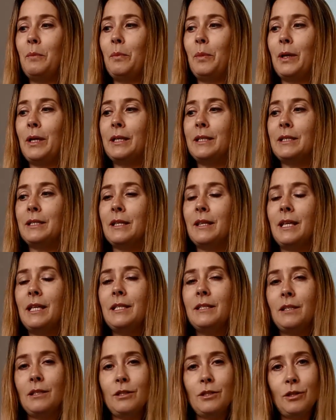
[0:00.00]
But
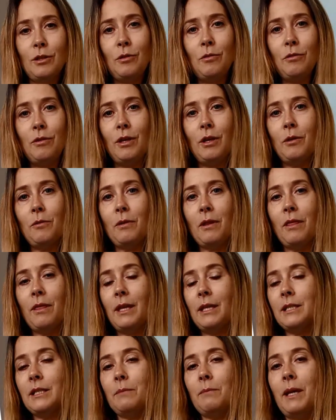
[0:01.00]
things that soothe you and
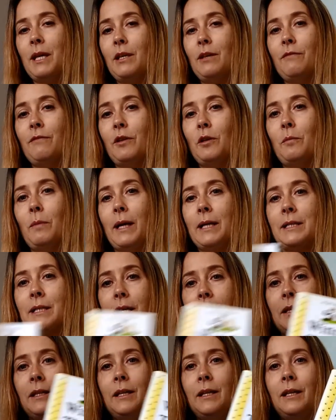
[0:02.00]
things that make you feel
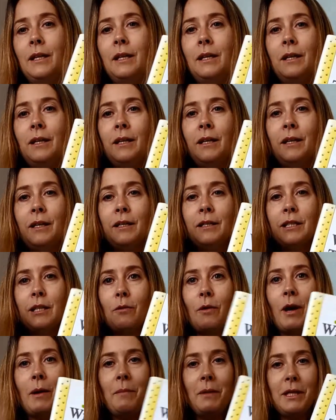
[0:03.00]
better. So
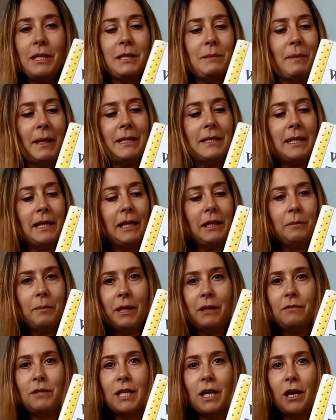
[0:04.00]
I'm going to spend a little
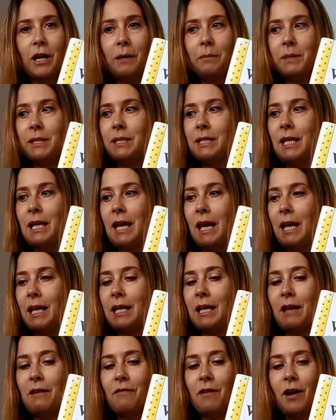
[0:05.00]
bit of time seeing
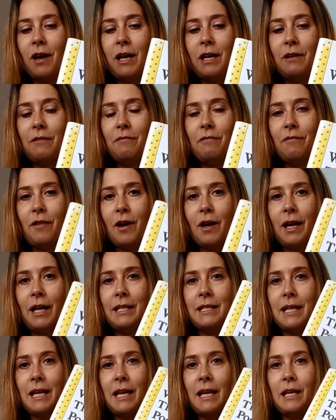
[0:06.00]
if I can
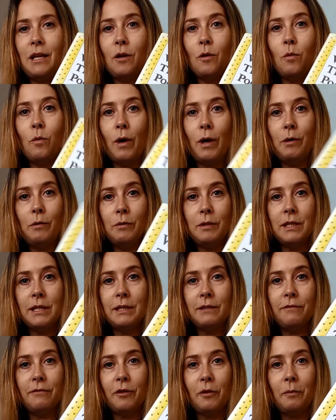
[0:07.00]
find any
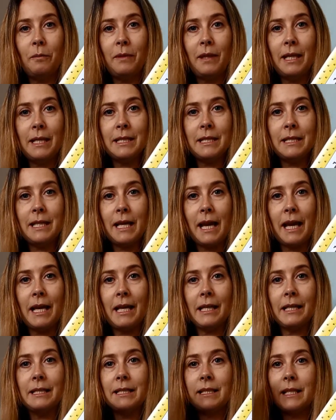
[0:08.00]
quotes from this
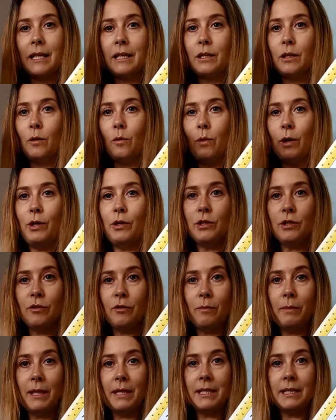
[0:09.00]
text and quotes
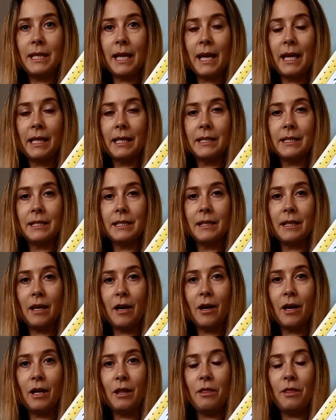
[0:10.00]
from this text that
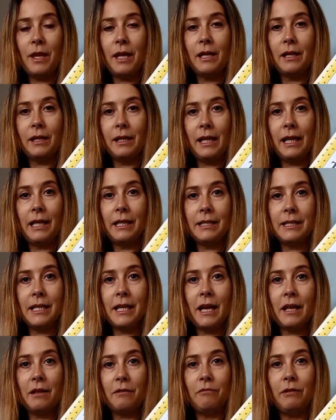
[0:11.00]
I think link
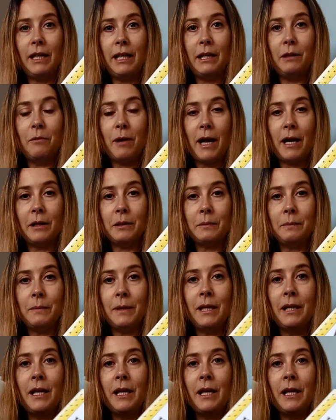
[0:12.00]
together really well.